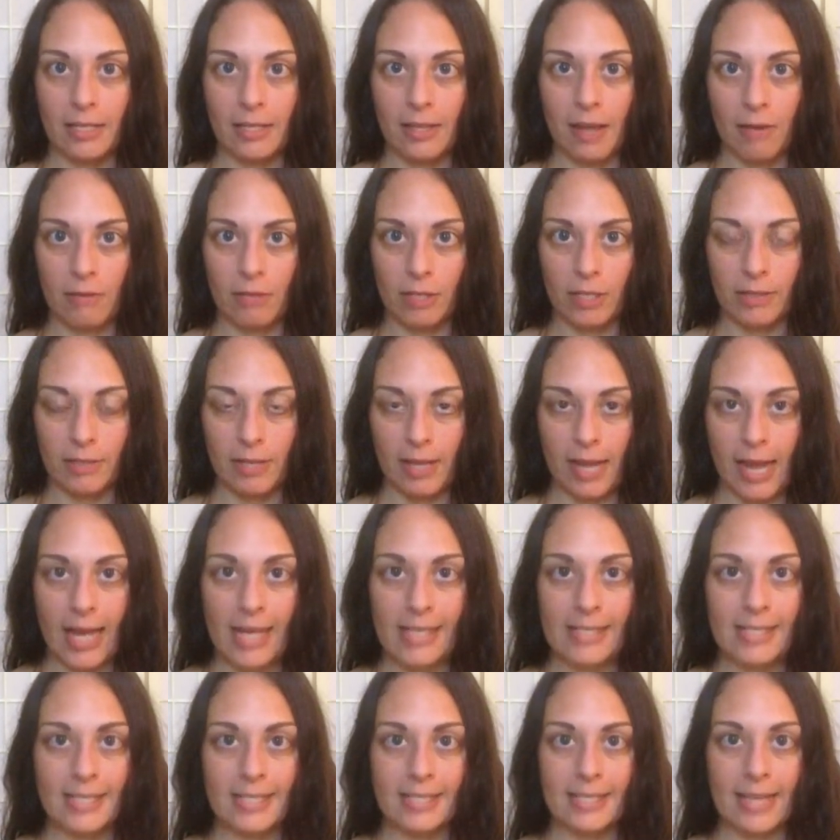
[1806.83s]
everything
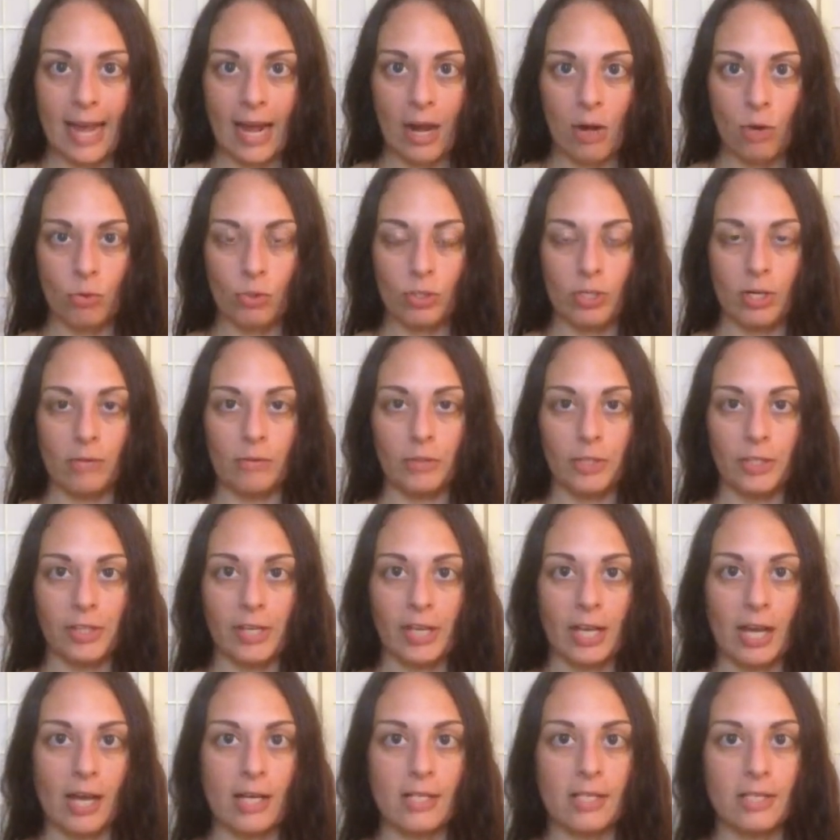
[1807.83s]
has a sound and
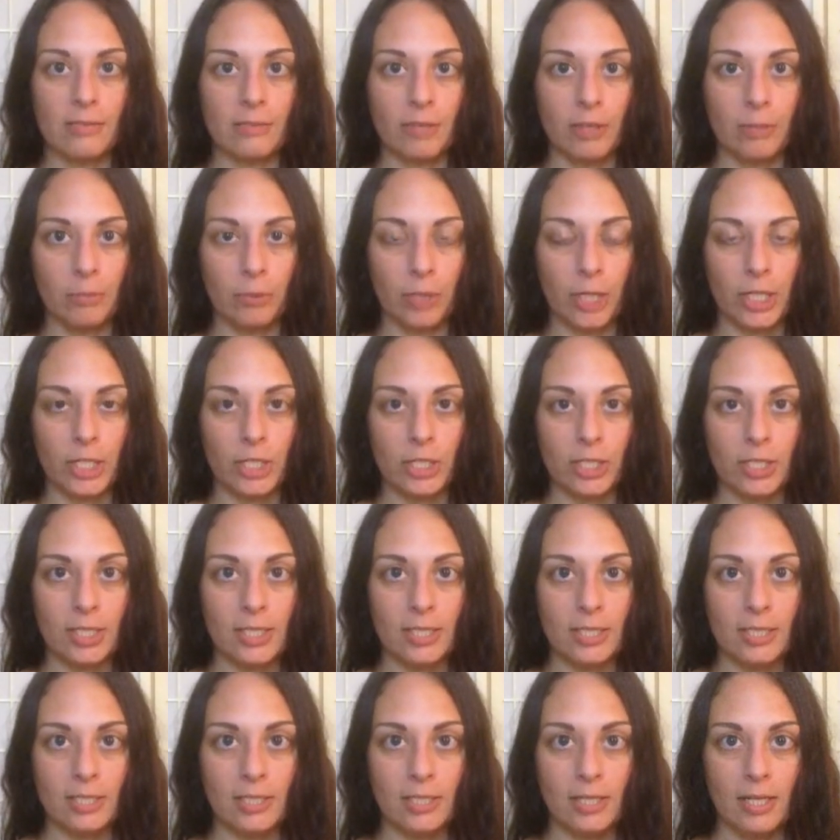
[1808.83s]
everything has a
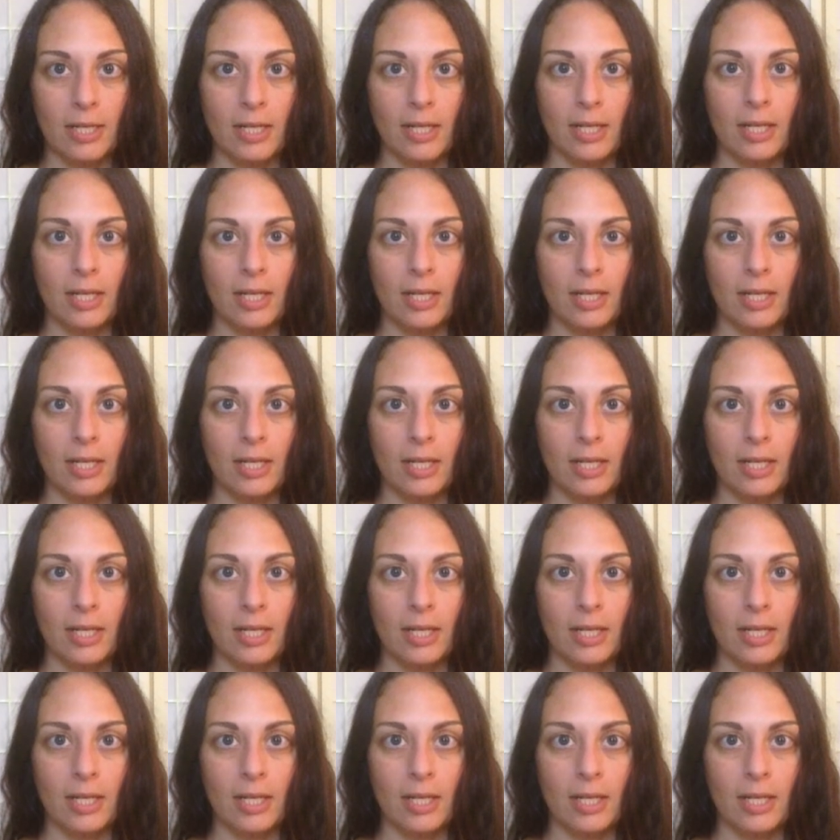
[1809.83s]
vibration,